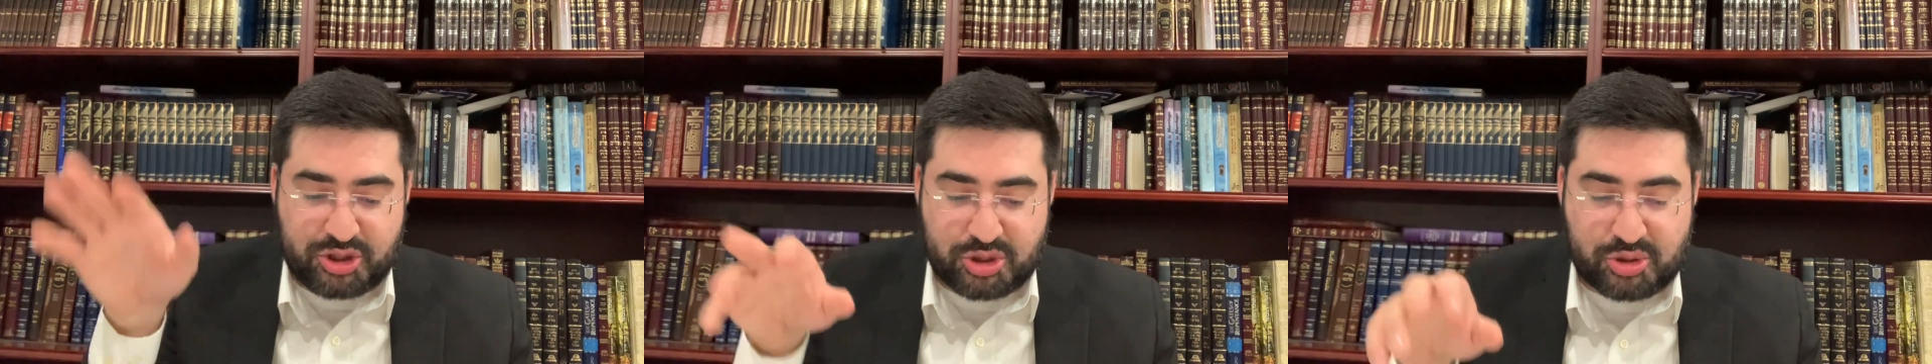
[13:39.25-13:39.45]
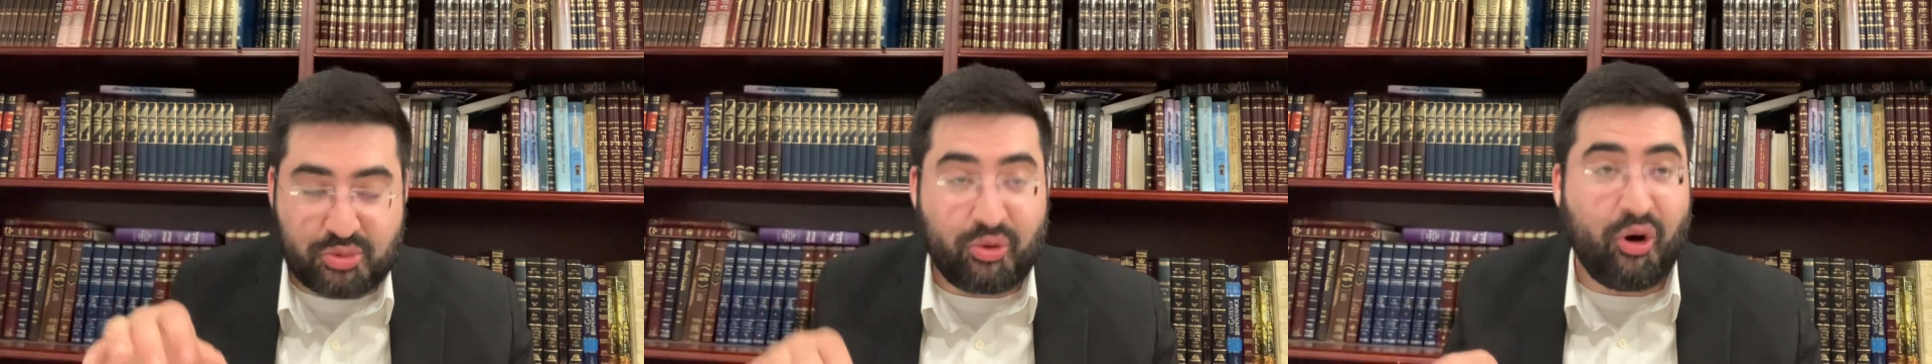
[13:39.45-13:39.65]

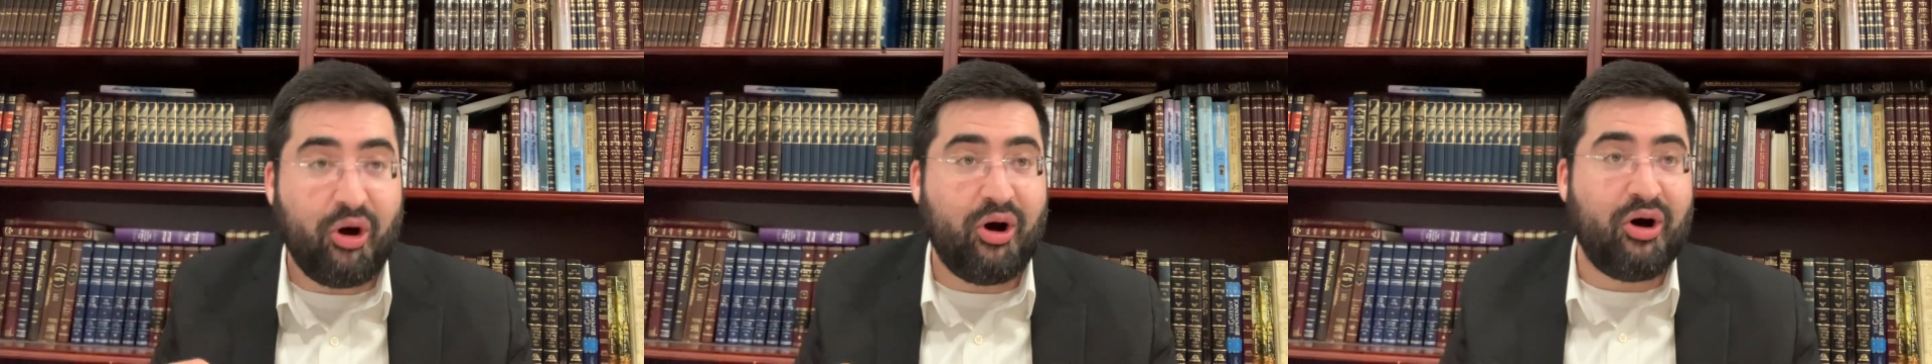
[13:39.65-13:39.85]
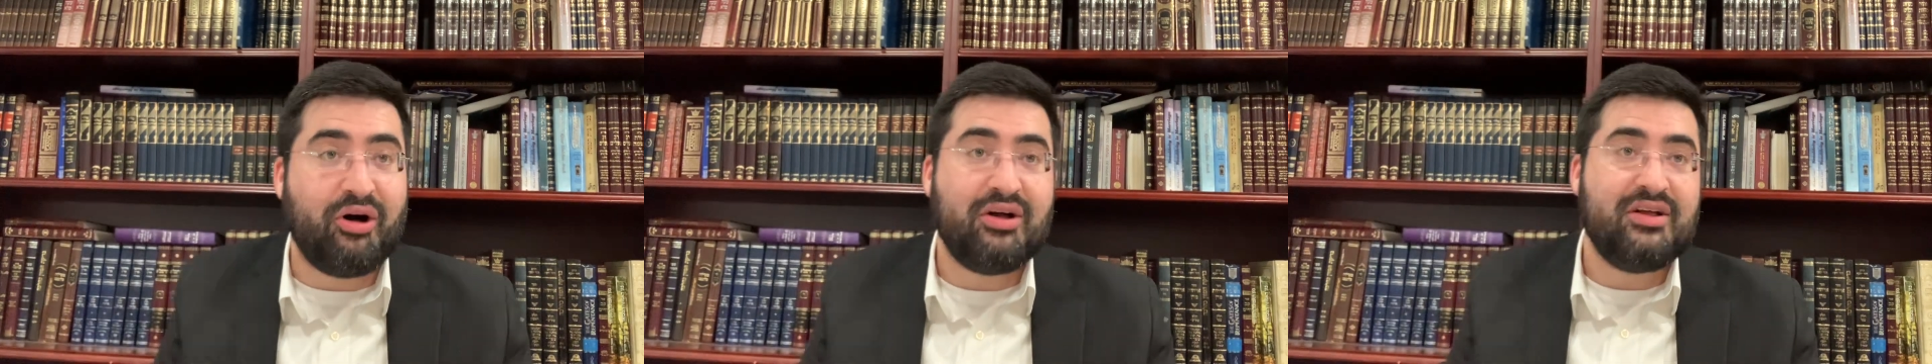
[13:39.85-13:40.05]

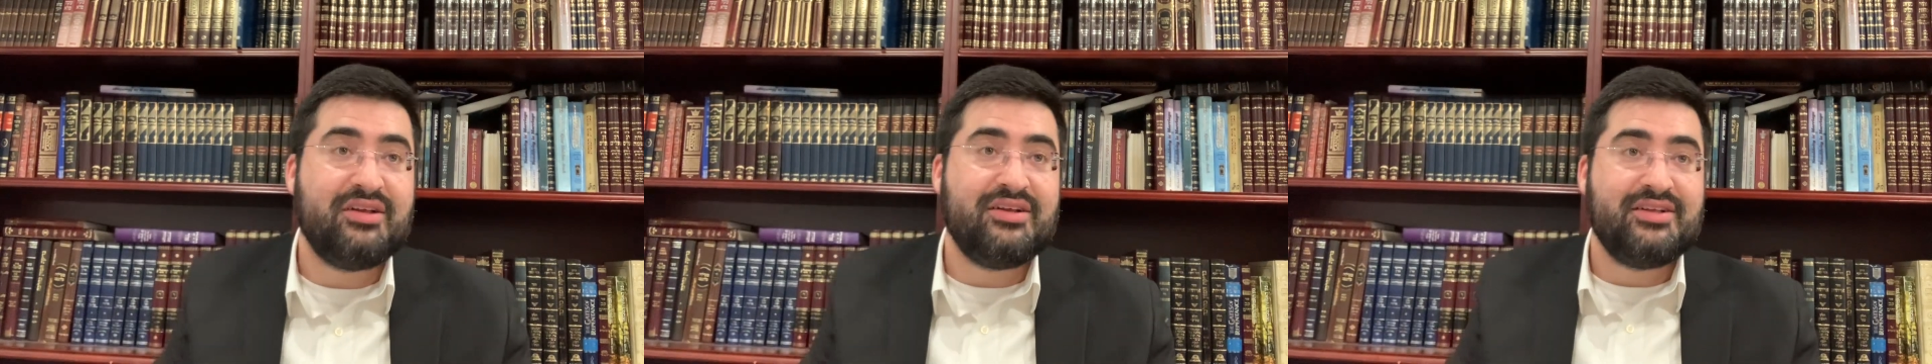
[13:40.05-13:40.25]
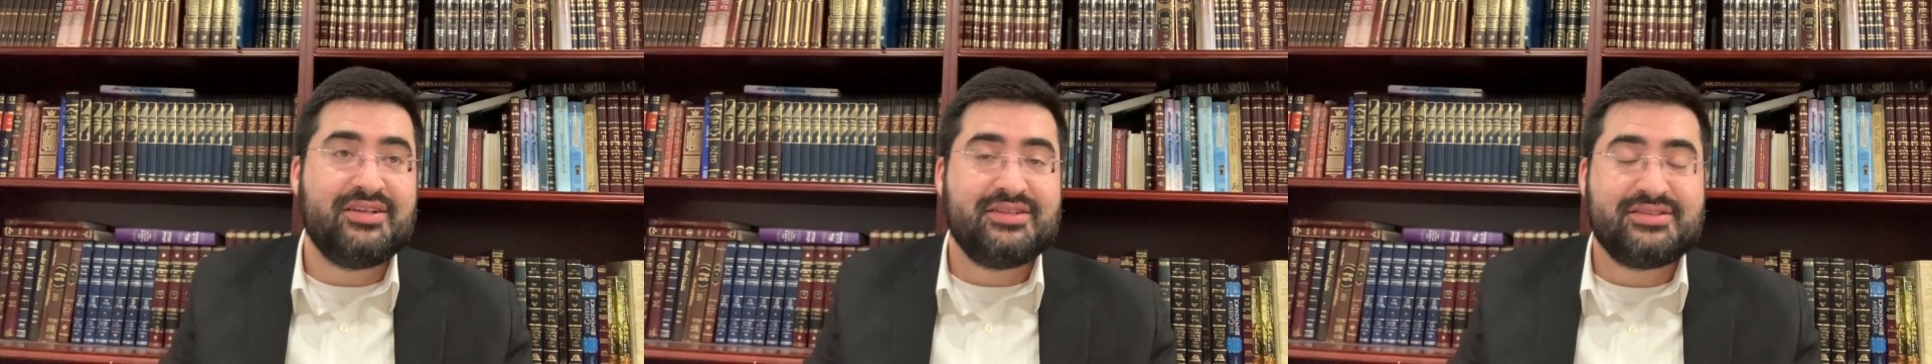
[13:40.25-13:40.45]
stroll
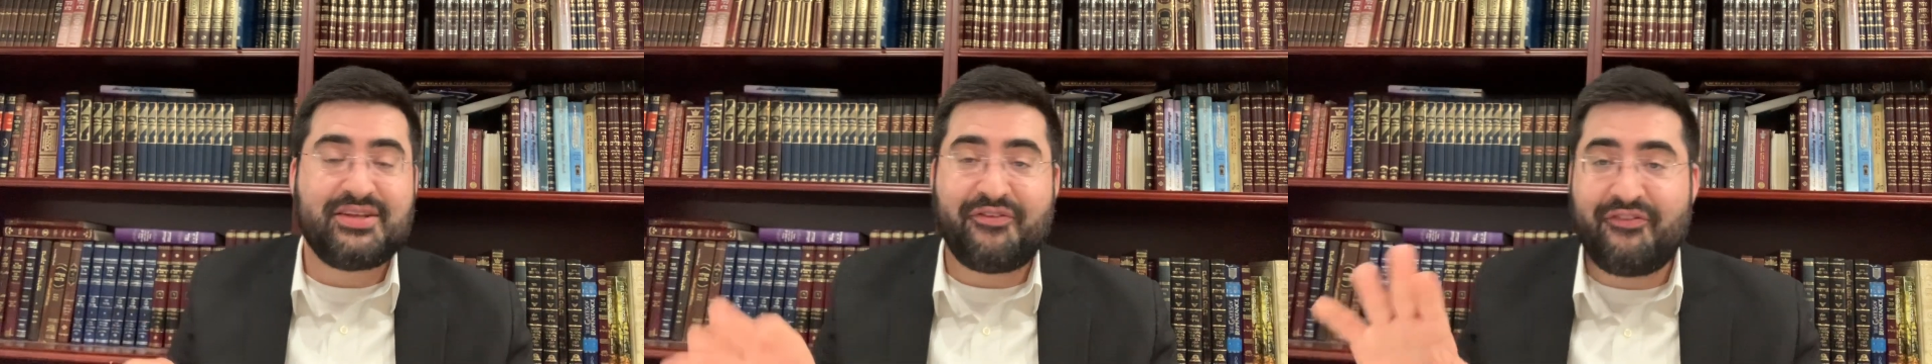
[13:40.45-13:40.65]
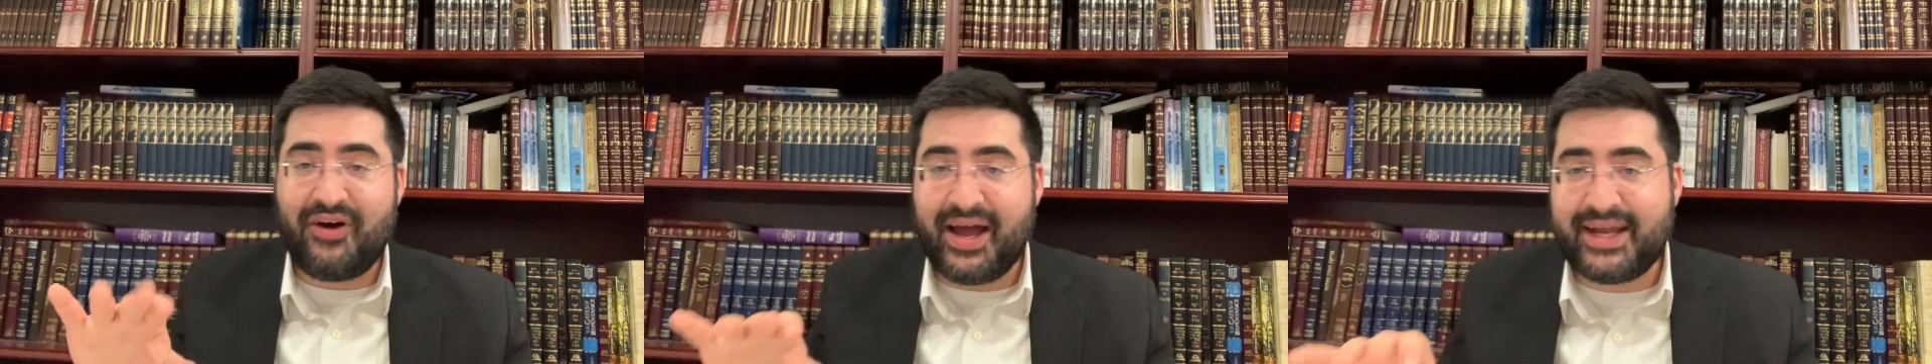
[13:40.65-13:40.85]

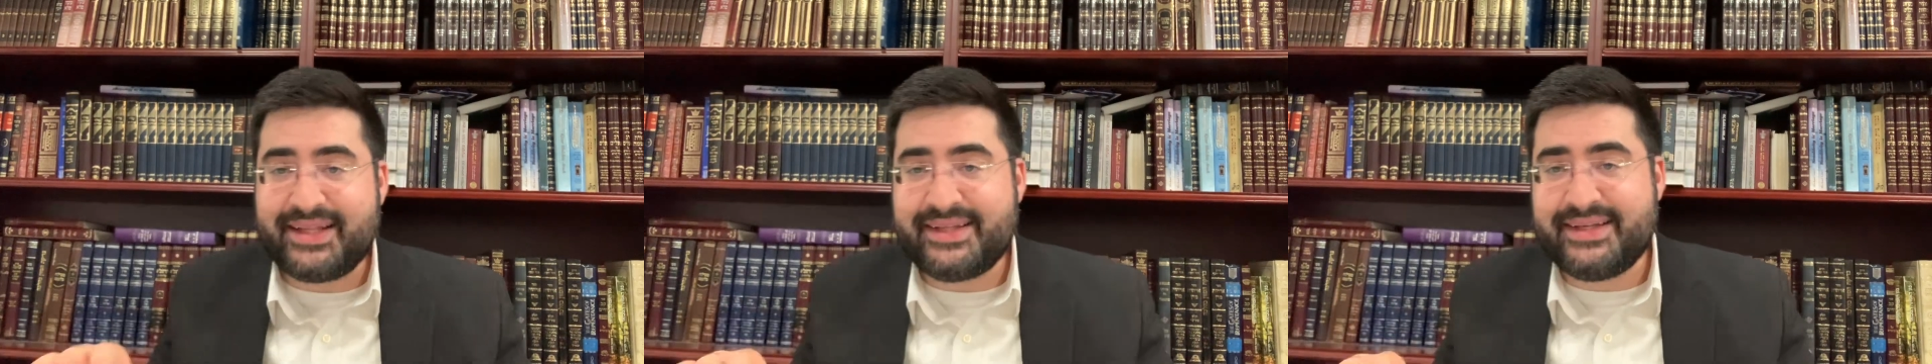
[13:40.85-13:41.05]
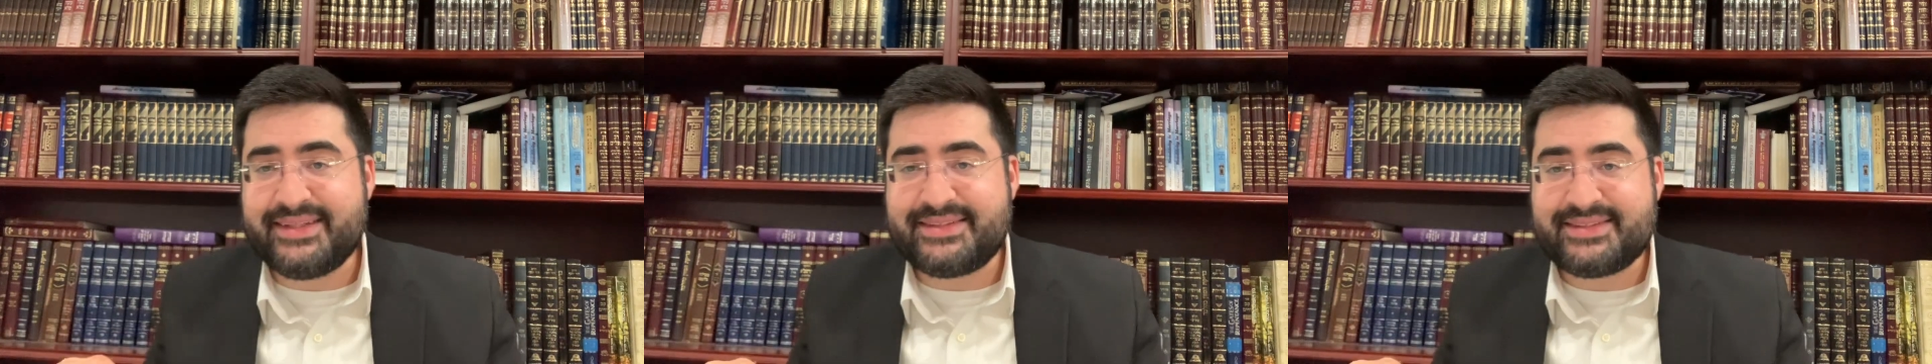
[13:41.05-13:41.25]
to
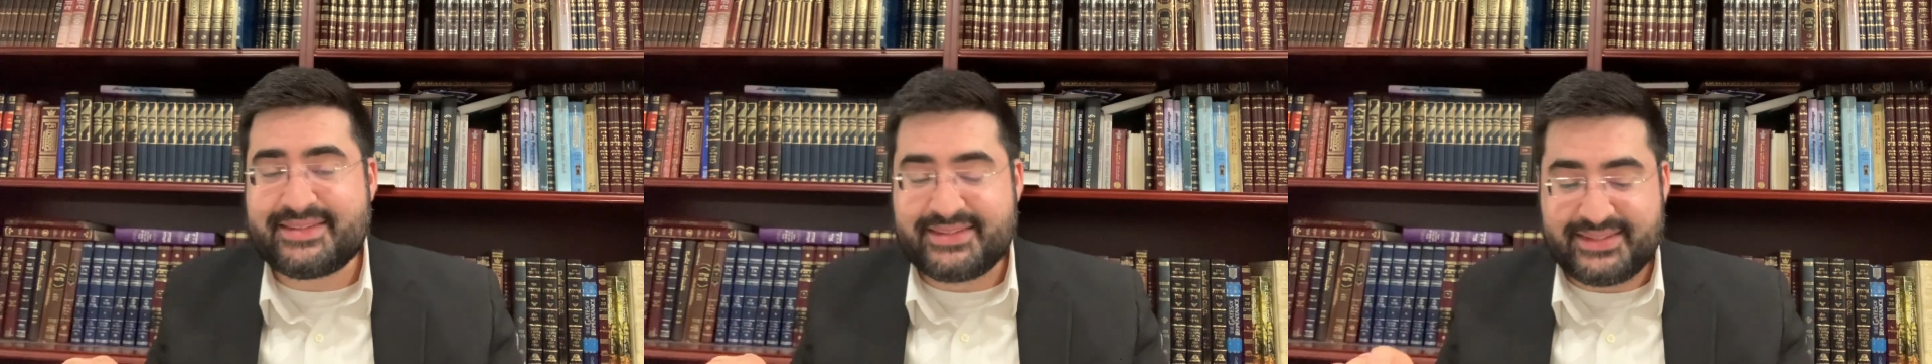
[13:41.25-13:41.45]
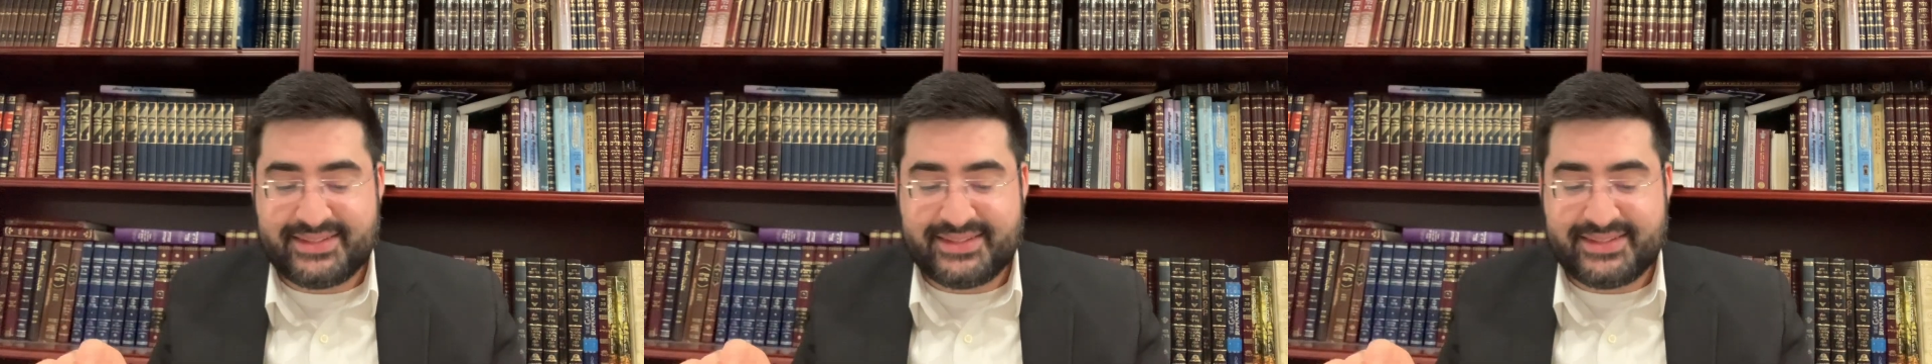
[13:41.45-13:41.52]
find it,